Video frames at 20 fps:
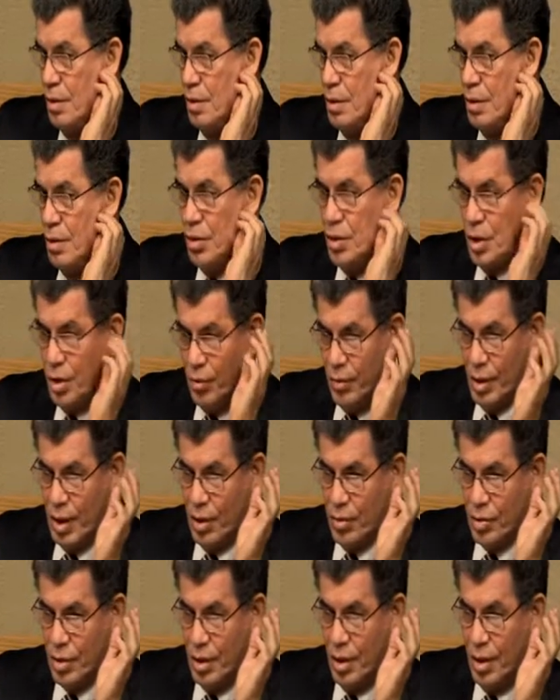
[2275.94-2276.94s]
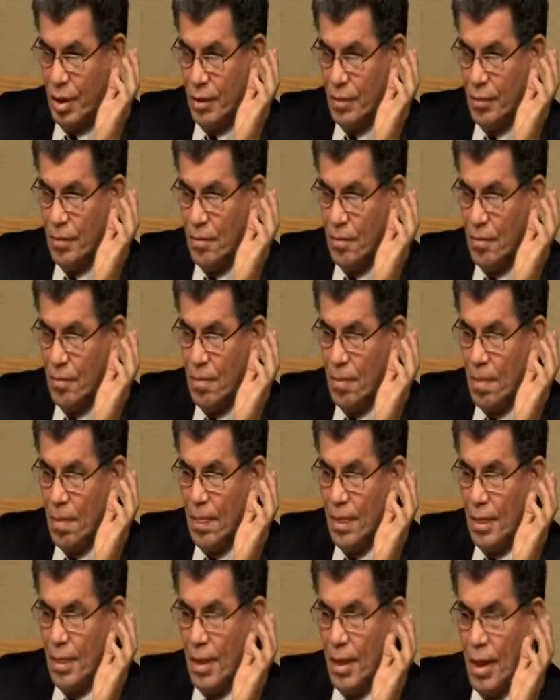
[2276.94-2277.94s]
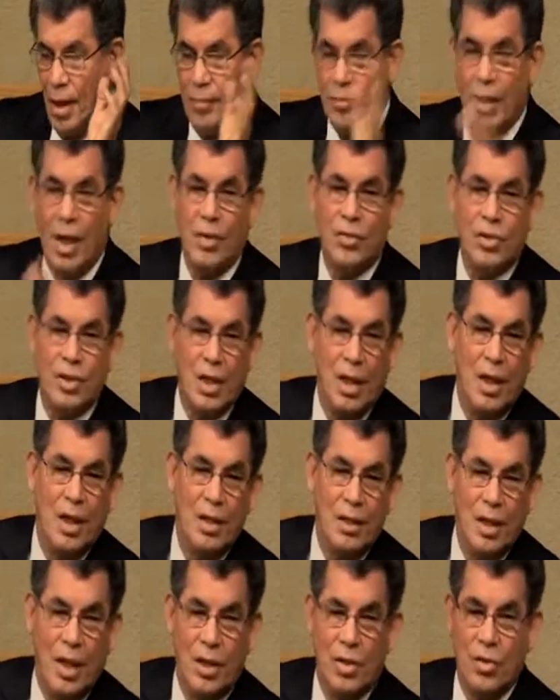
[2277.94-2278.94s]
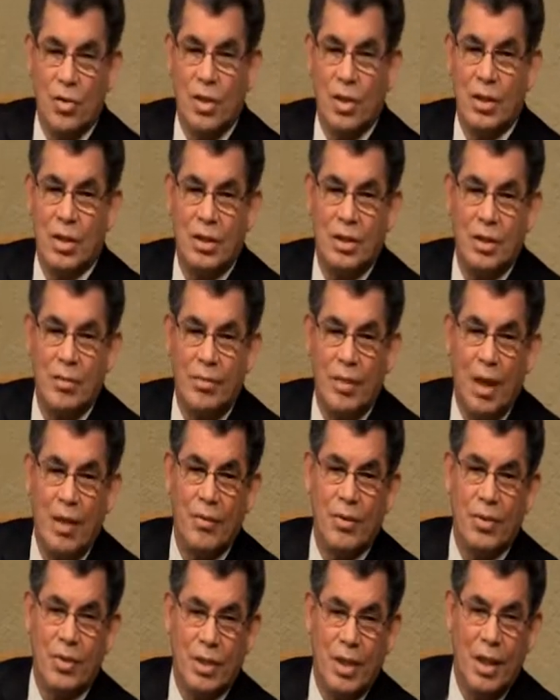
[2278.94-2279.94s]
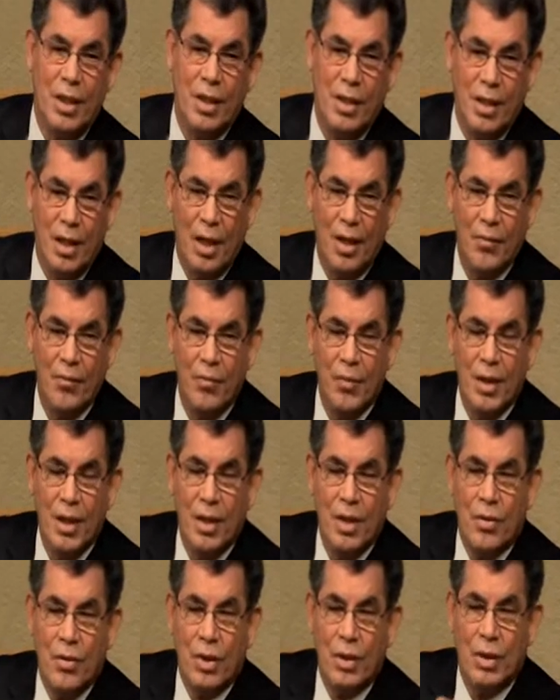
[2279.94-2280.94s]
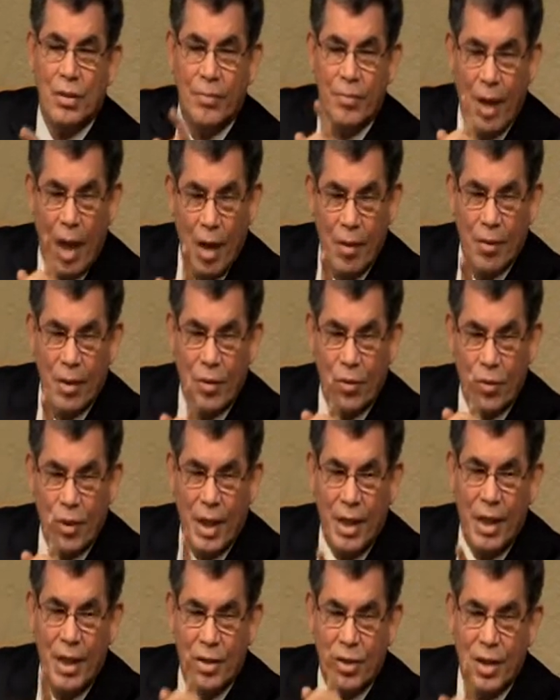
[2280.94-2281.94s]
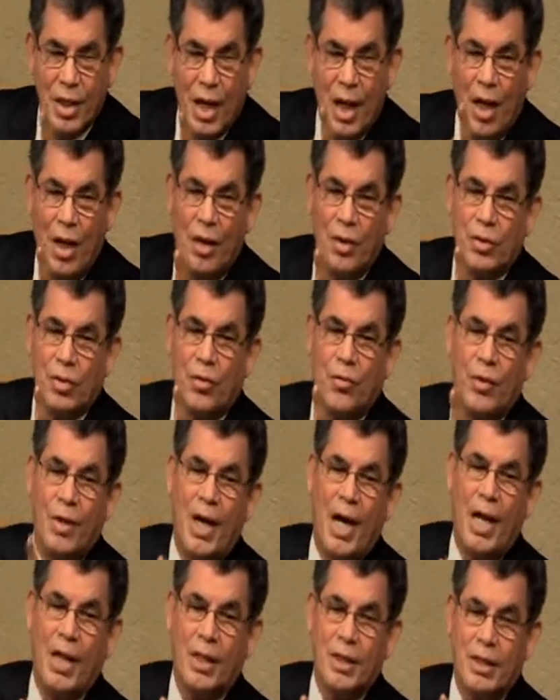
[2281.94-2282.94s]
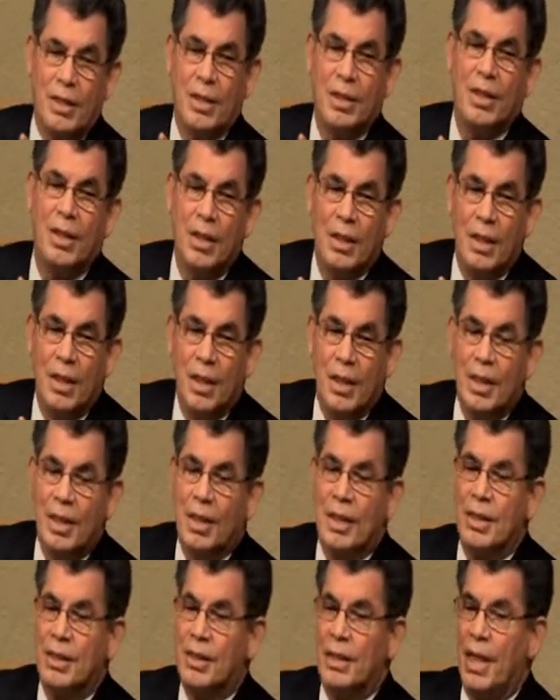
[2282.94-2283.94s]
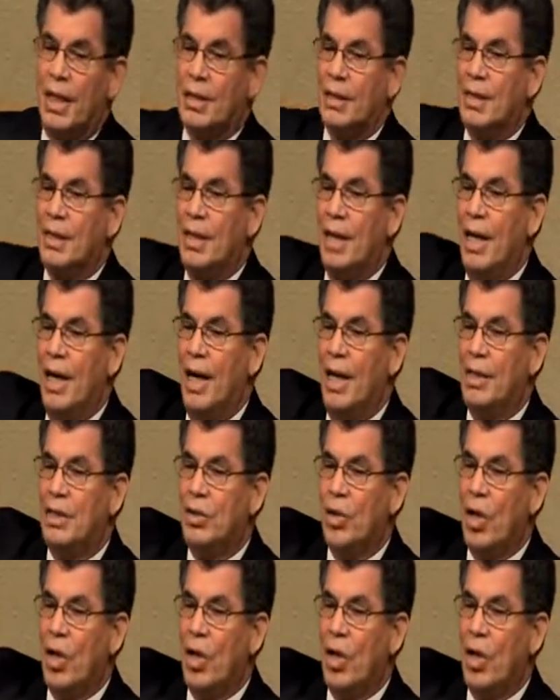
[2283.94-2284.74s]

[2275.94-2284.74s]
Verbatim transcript: Did you hear what I said? I'm not saying that, nor does the Bible say that. But the Bible lays out the reality is that God's